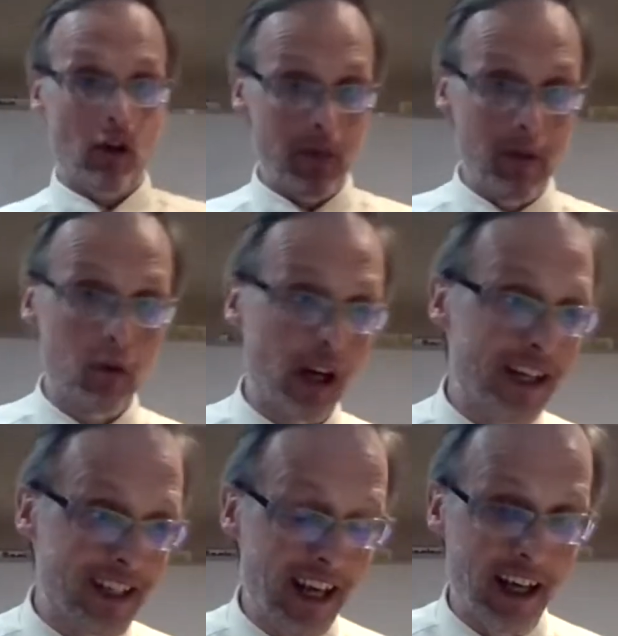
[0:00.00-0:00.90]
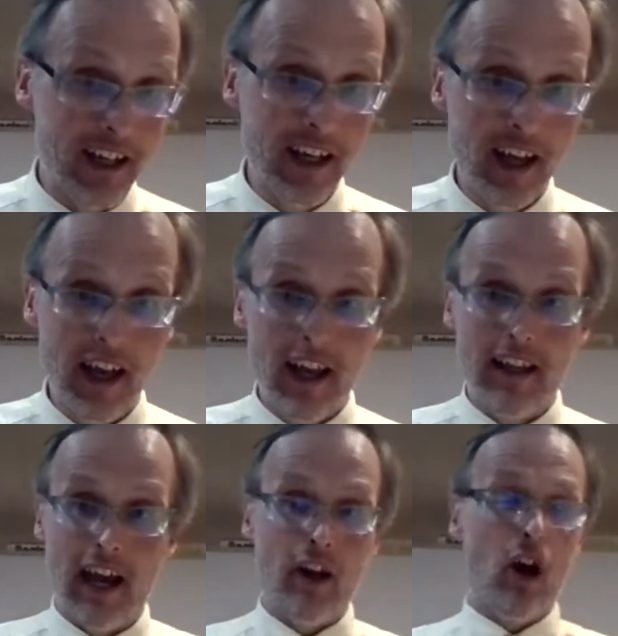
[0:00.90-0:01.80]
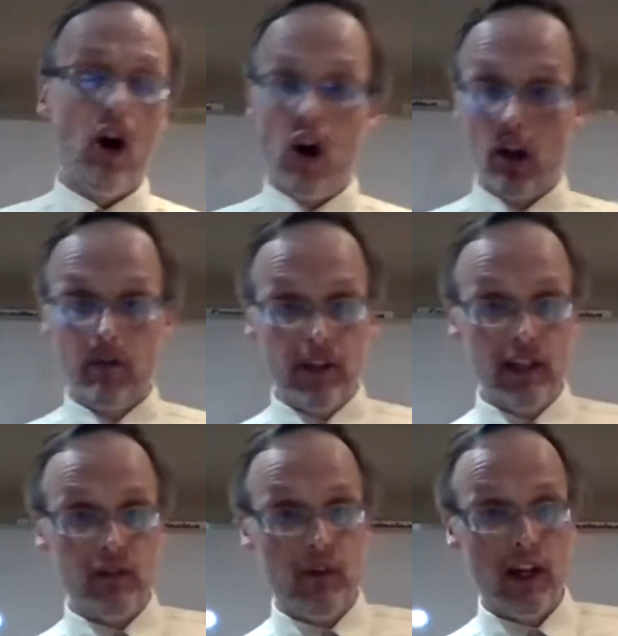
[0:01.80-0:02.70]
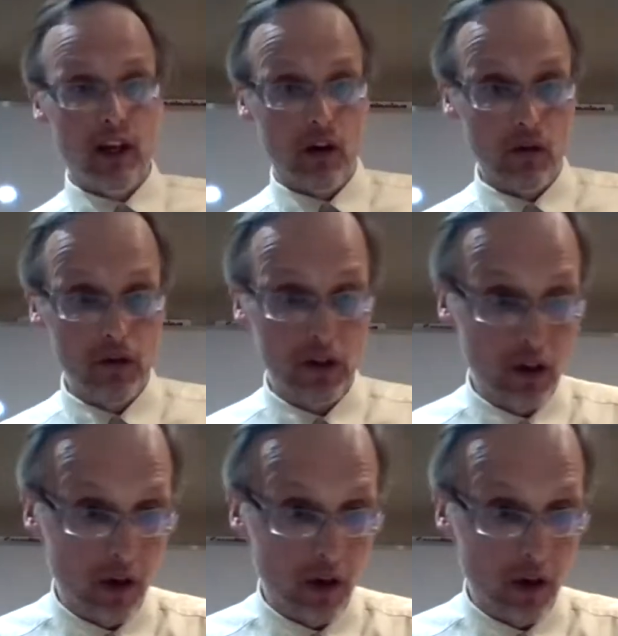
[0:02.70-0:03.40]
Now remember, I said that all of these videos,